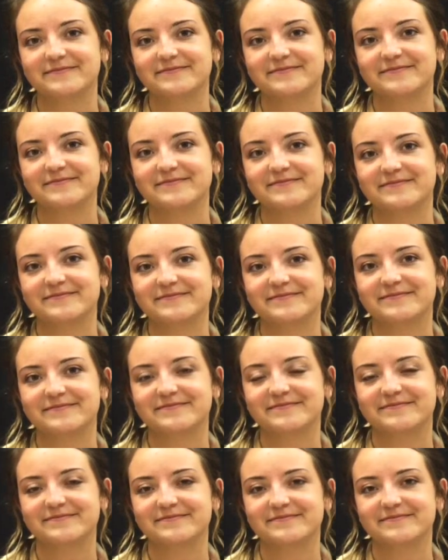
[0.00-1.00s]

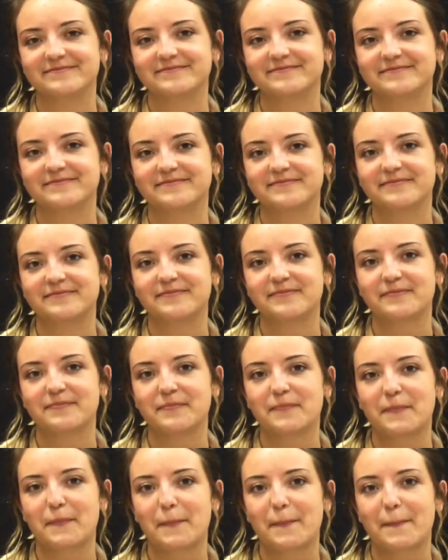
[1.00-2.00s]

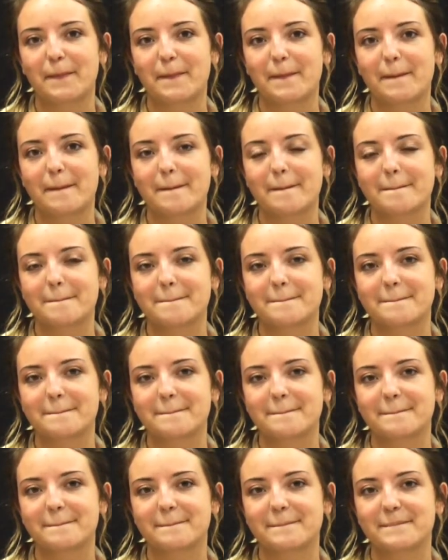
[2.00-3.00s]

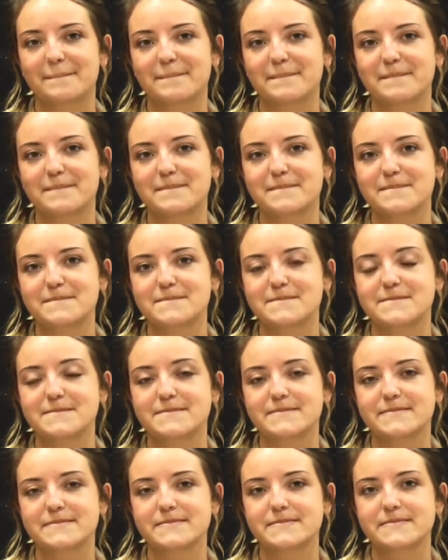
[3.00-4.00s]

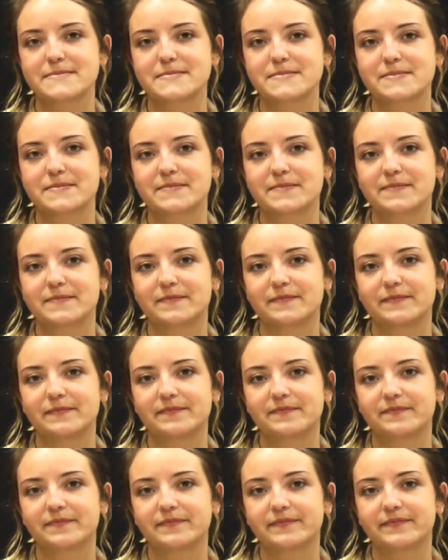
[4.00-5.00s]

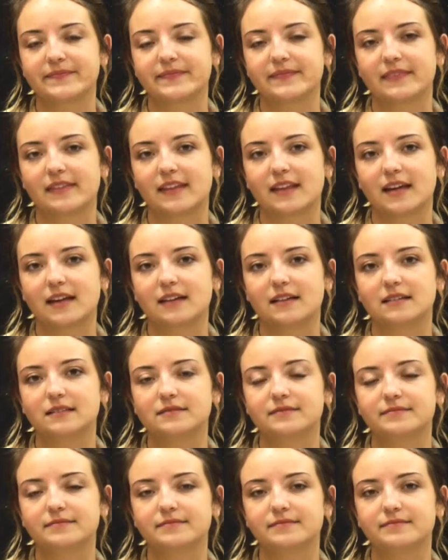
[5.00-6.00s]

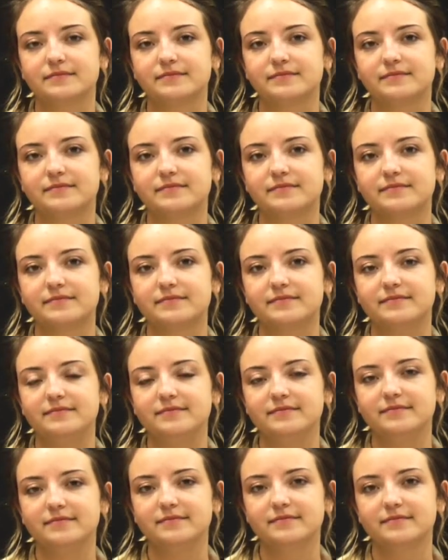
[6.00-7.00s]

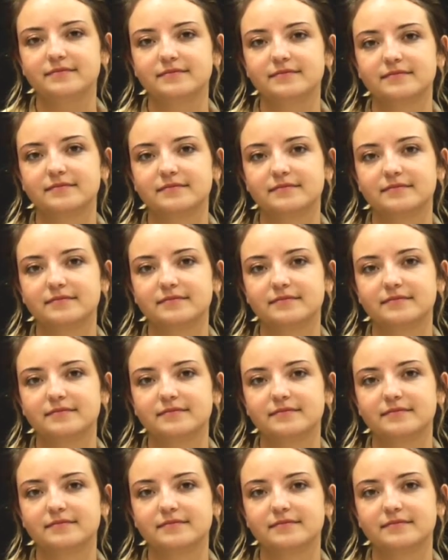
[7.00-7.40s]
(not speaking)